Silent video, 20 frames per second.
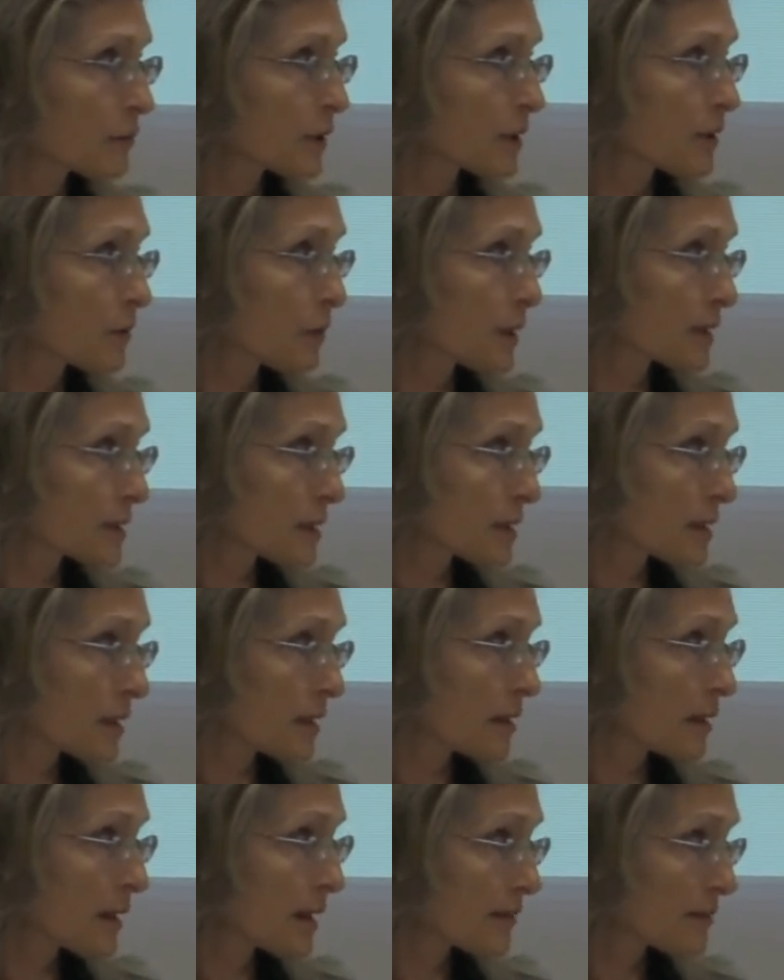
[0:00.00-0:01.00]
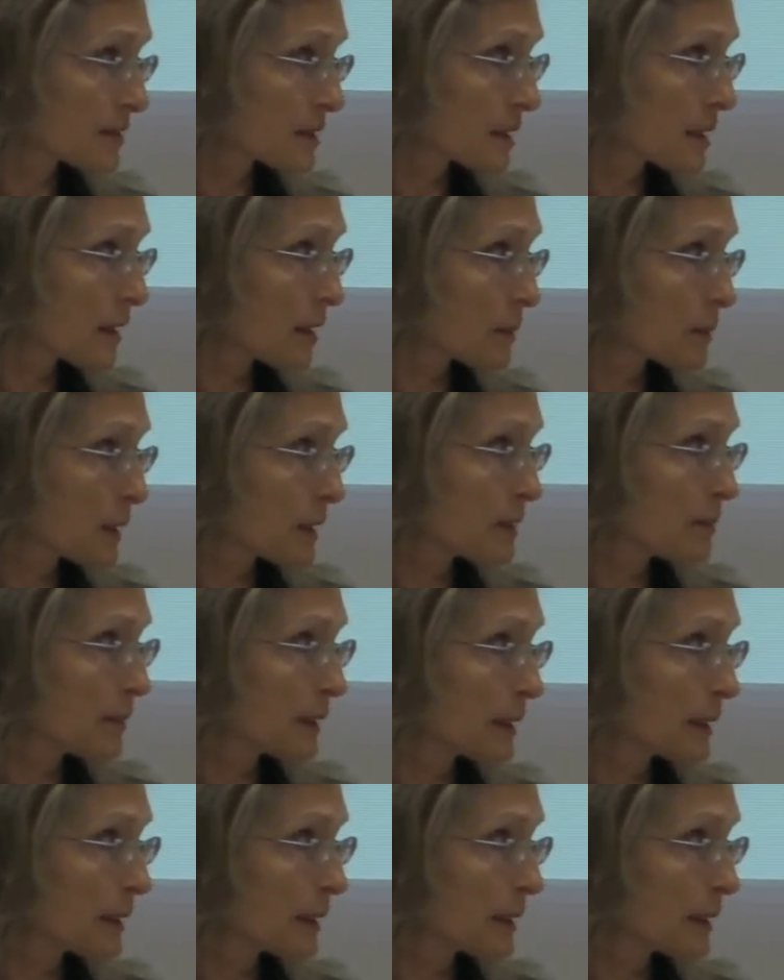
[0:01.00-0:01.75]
where he went to the FCIP